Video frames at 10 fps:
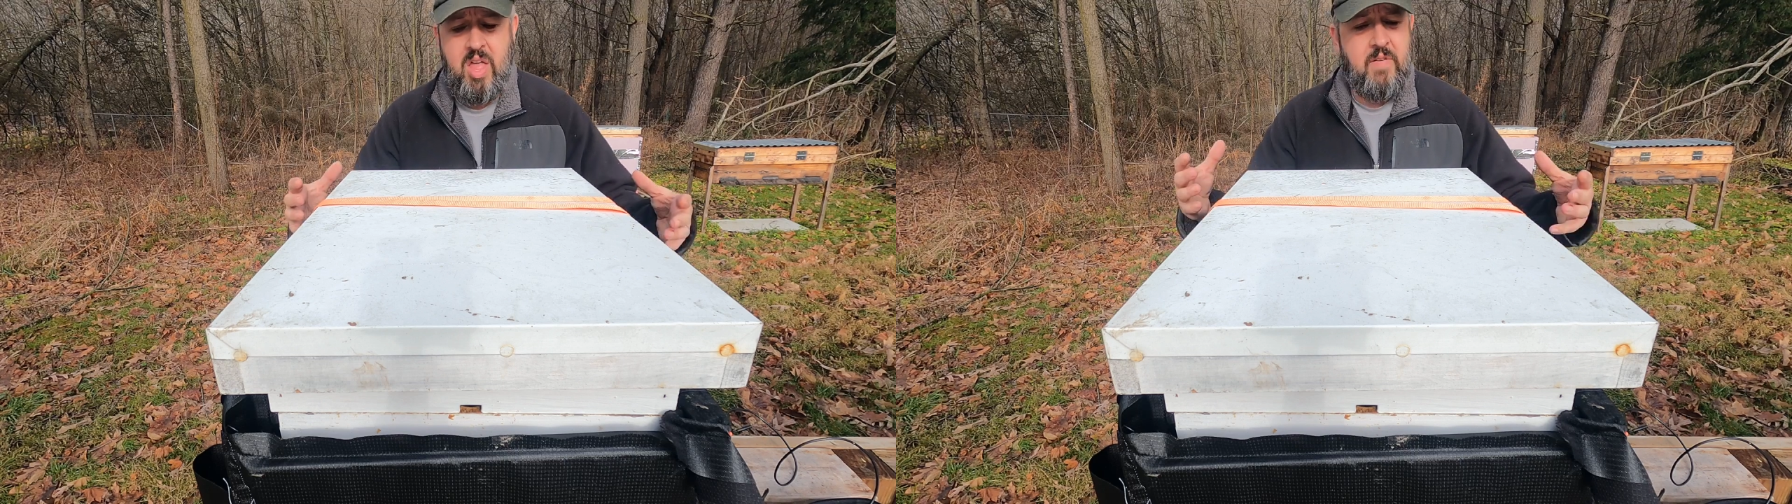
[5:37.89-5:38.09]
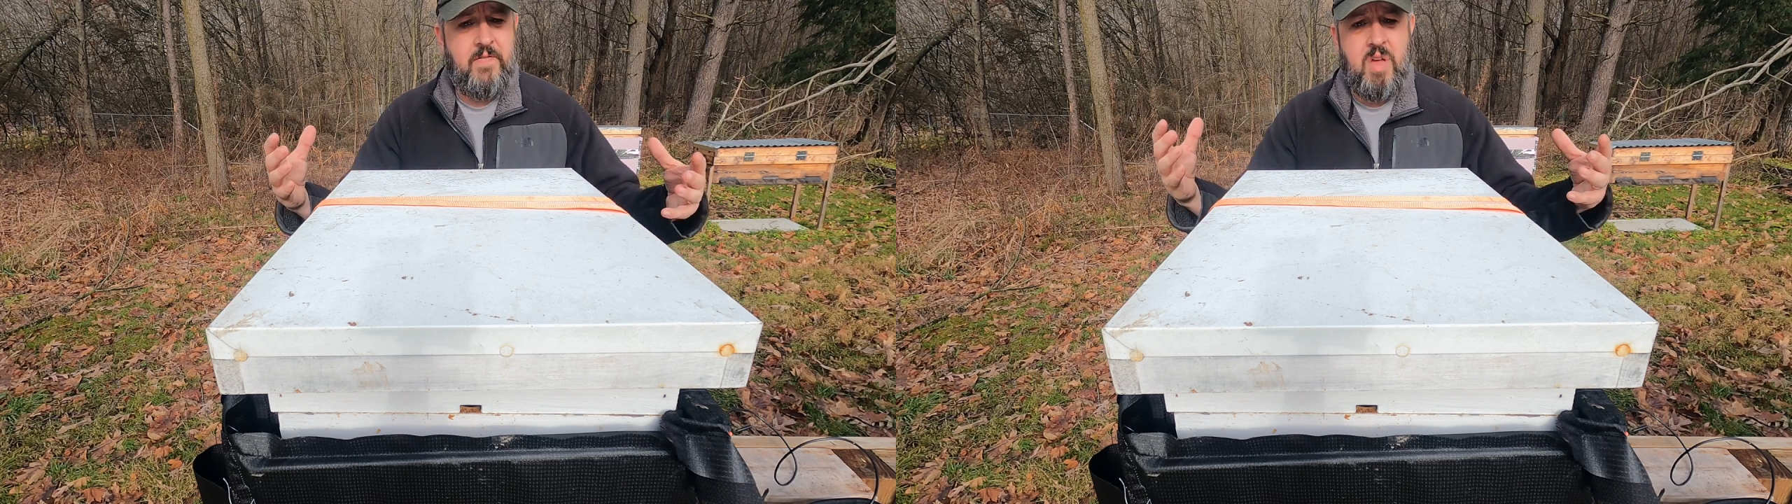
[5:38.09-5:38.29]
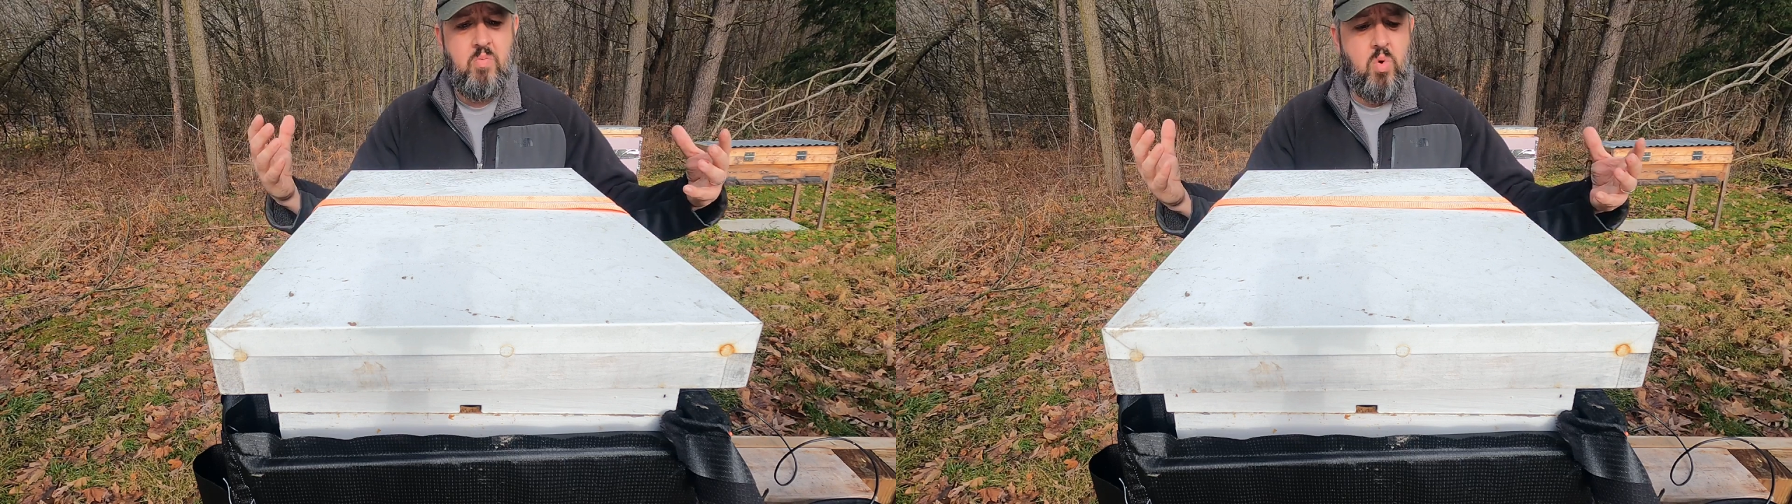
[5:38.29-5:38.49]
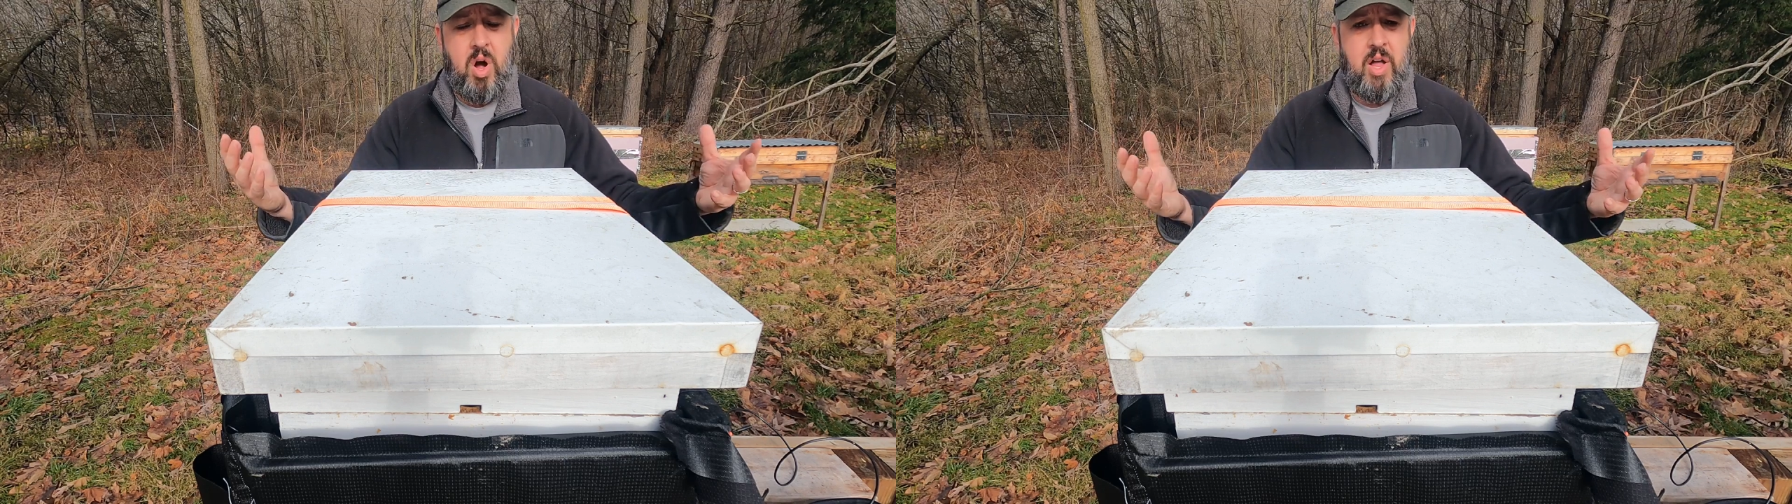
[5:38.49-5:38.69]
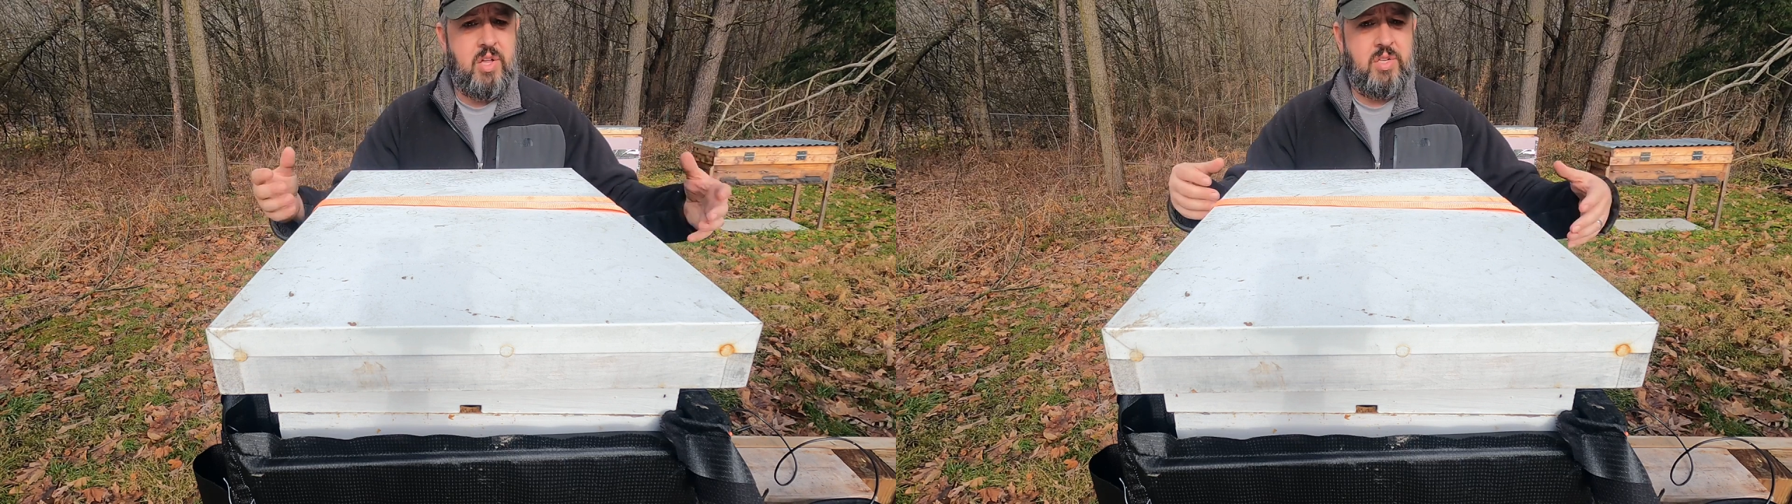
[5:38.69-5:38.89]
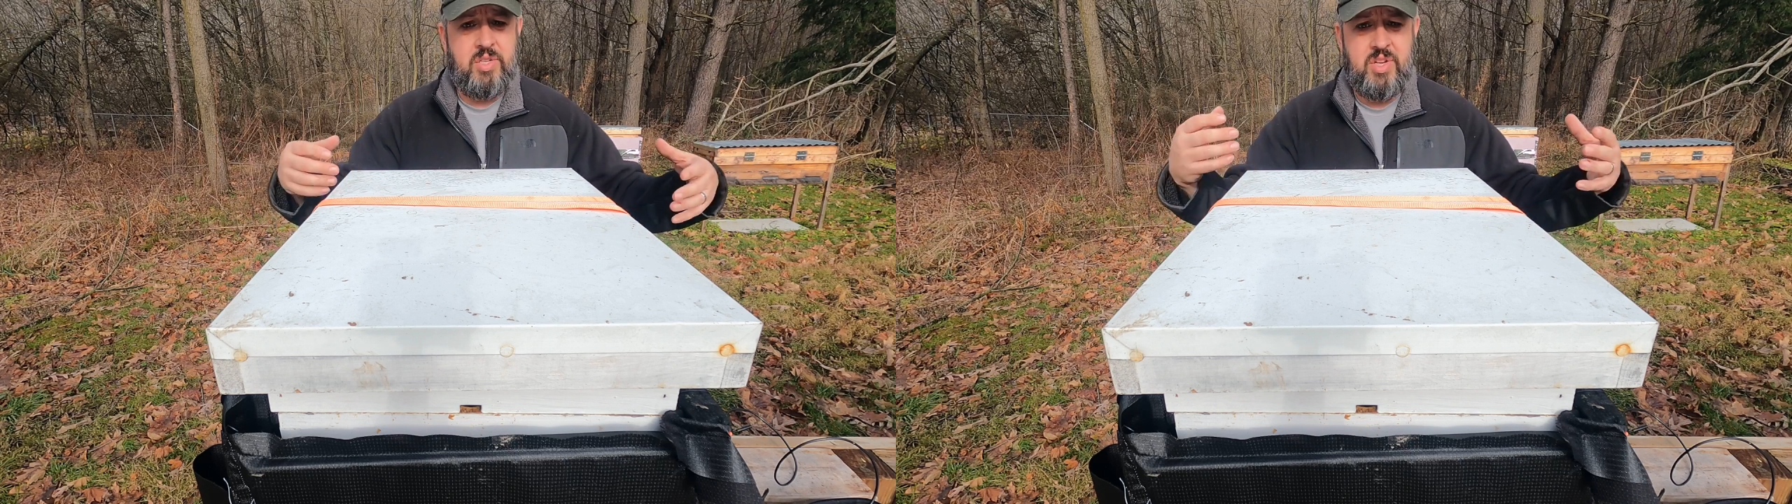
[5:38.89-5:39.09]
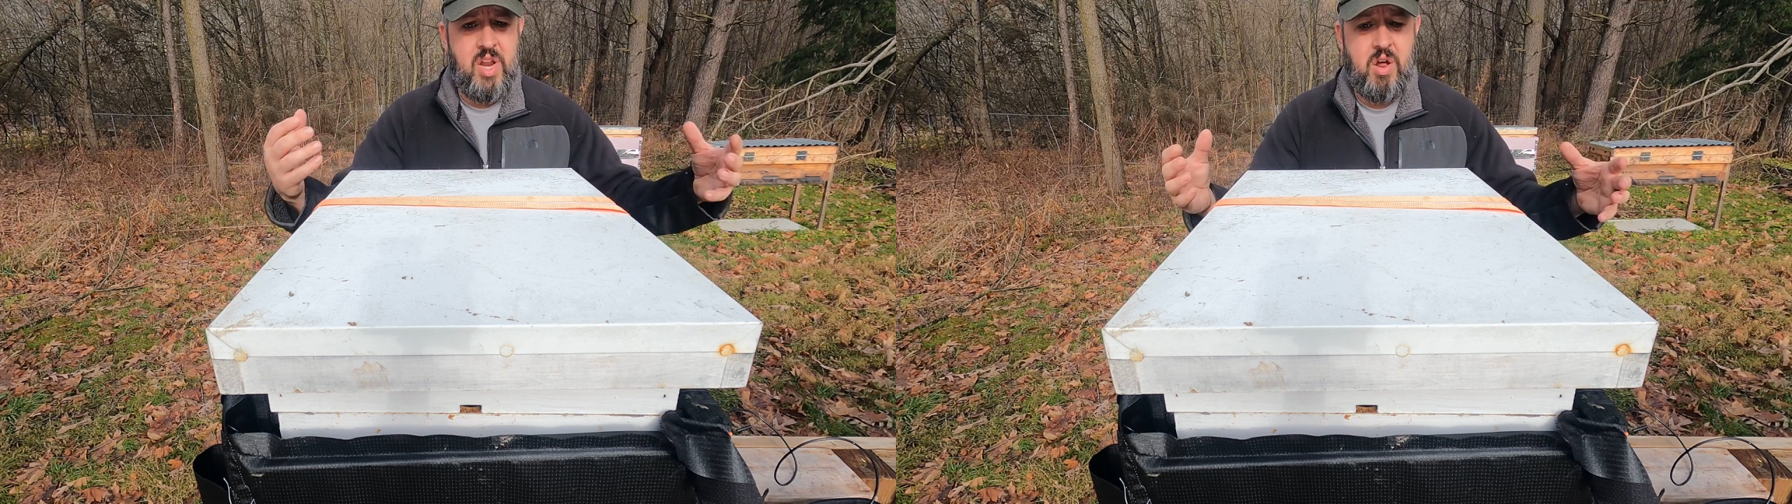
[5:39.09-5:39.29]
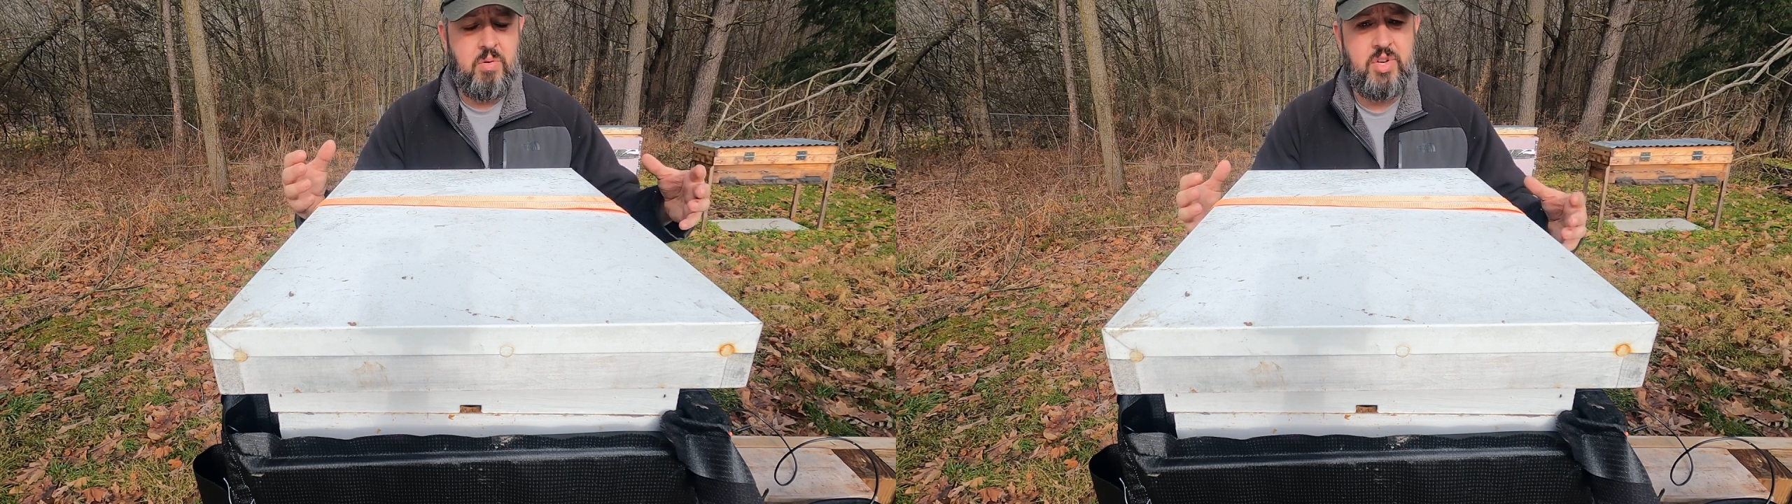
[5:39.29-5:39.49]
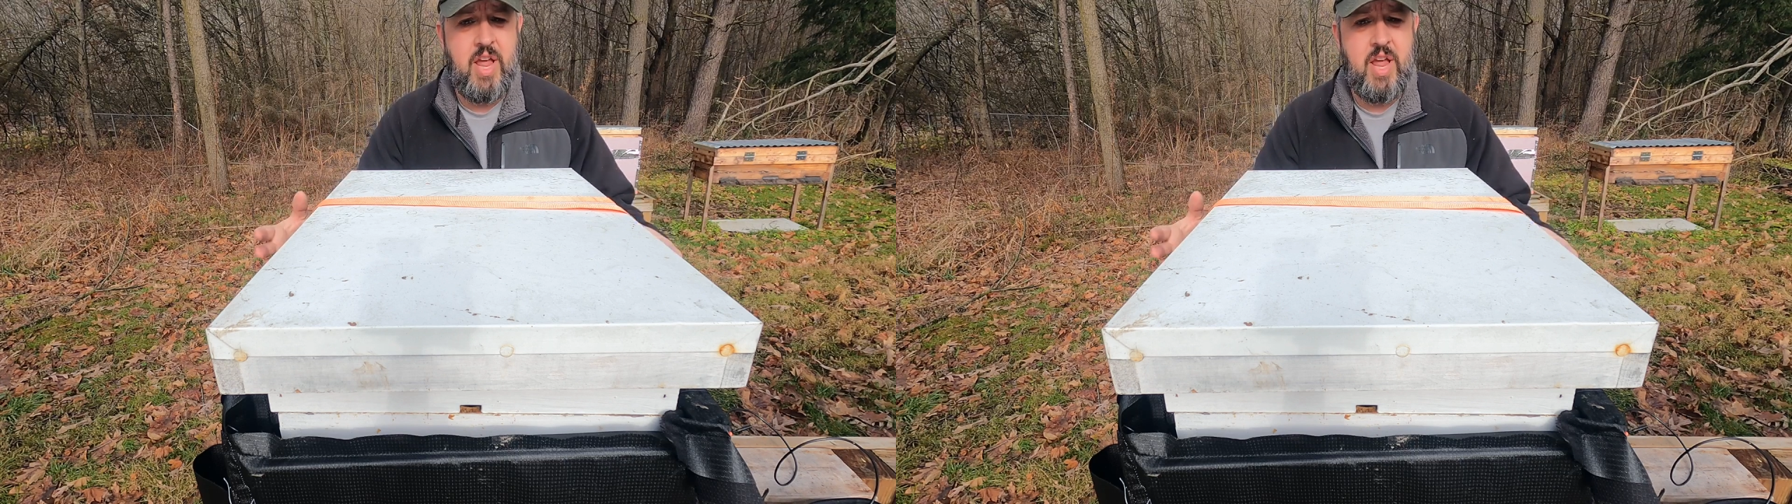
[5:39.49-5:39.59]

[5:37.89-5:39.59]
If it was, you know,